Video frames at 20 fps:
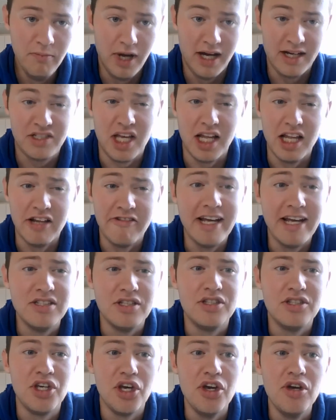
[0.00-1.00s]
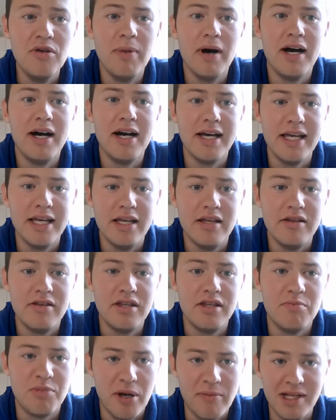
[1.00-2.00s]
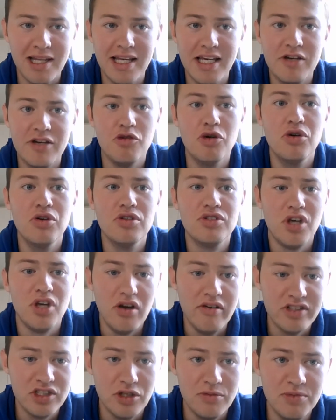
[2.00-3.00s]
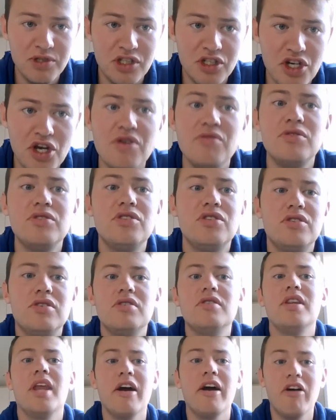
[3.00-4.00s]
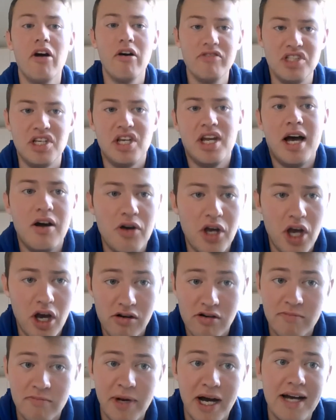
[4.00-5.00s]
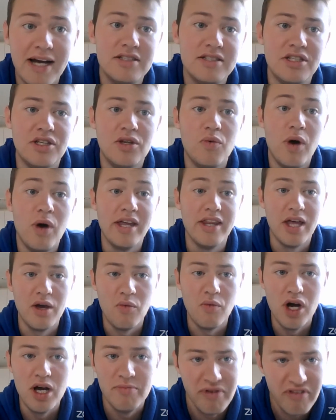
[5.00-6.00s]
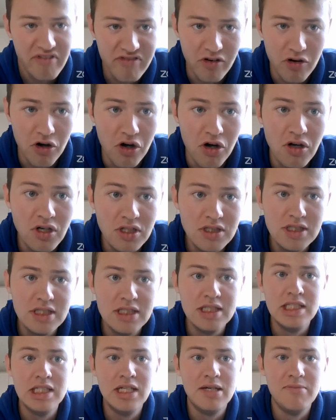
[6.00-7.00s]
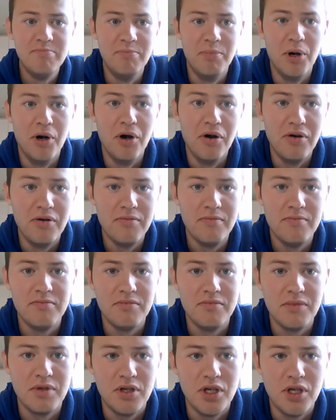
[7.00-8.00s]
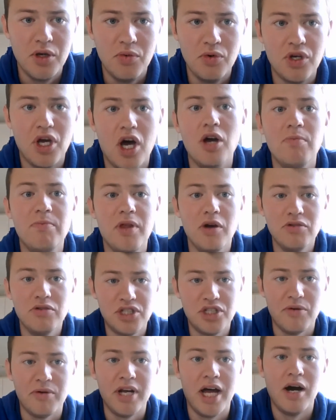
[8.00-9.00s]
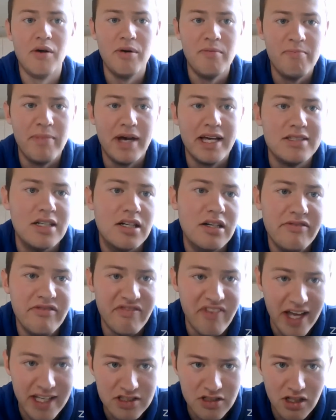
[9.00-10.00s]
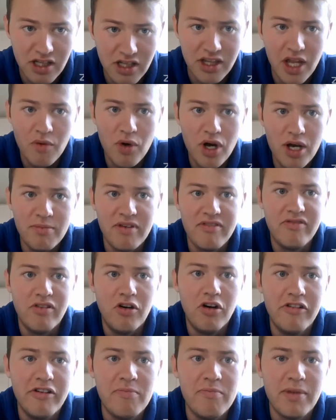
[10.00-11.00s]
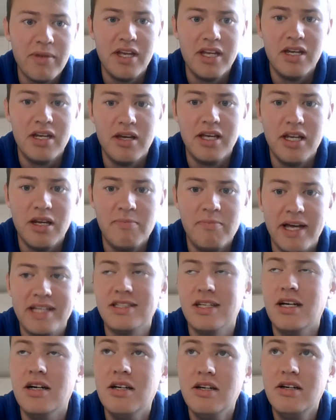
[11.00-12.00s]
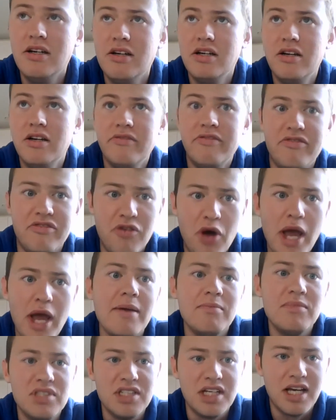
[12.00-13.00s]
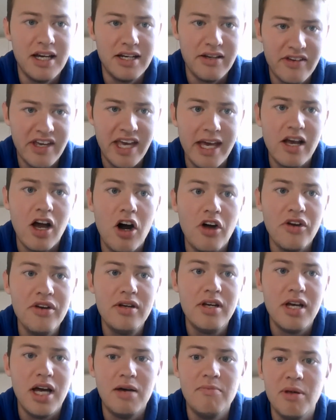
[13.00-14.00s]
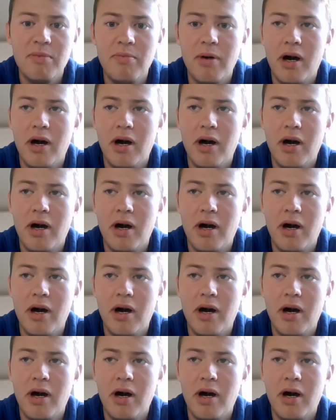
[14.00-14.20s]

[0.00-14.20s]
Accelerated too by the Premier League rules over substitutes. They're obviously now going back to the way they were before. But you would hope those 2 are now in better fettle than they were before, in a better frame to kind of kick on and be